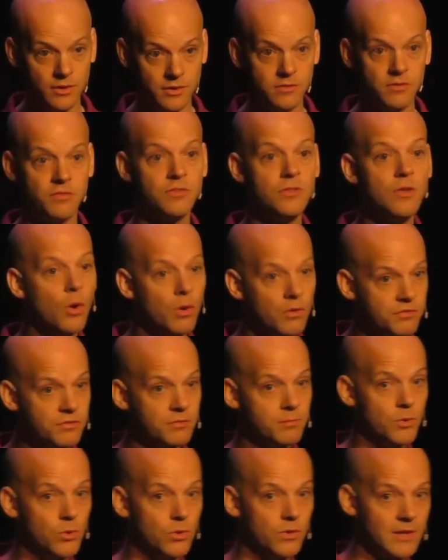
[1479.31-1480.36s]
It does not
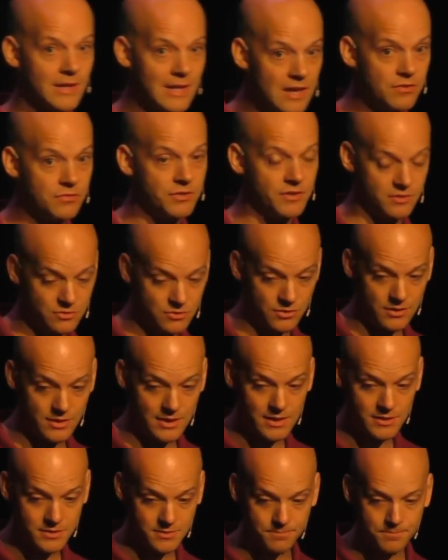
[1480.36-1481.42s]
support the classic
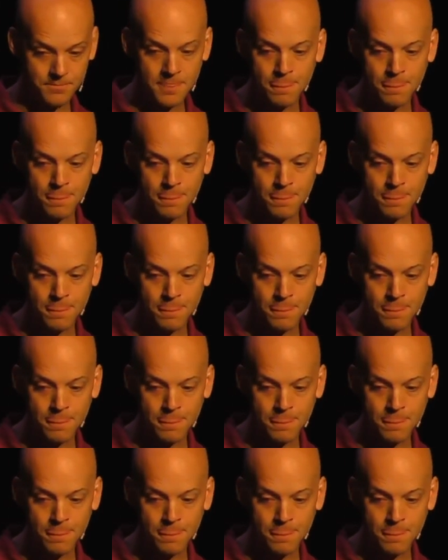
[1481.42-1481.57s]
.NET.